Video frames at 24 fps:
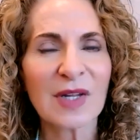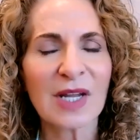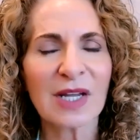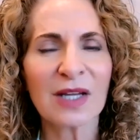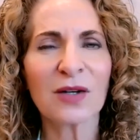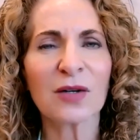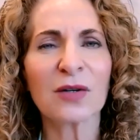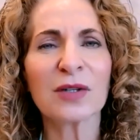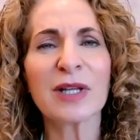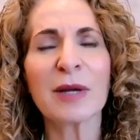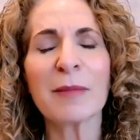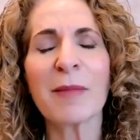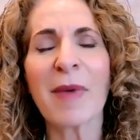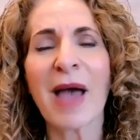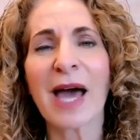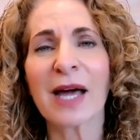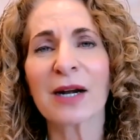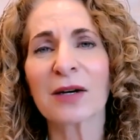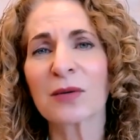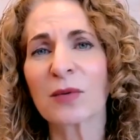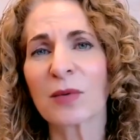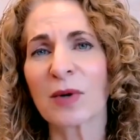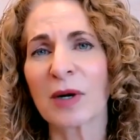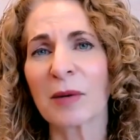It only
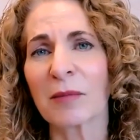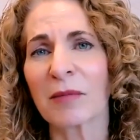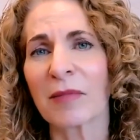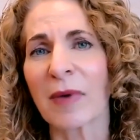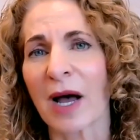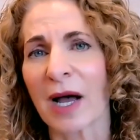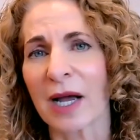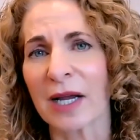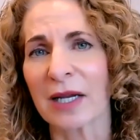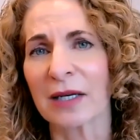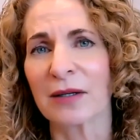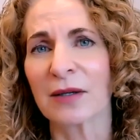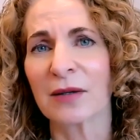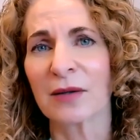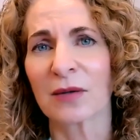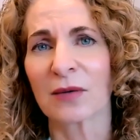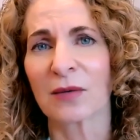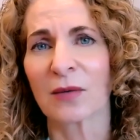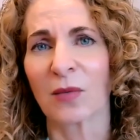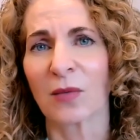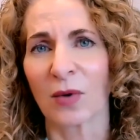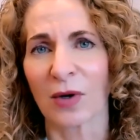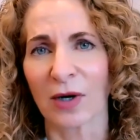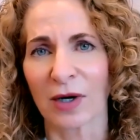mattered what mine
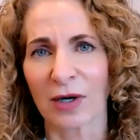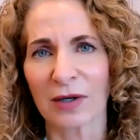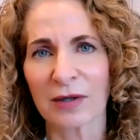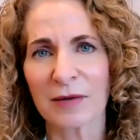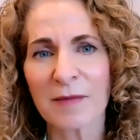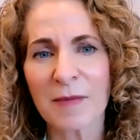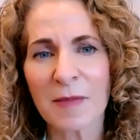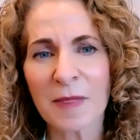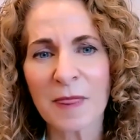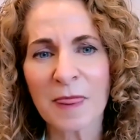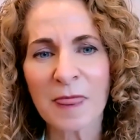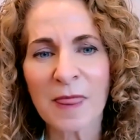were.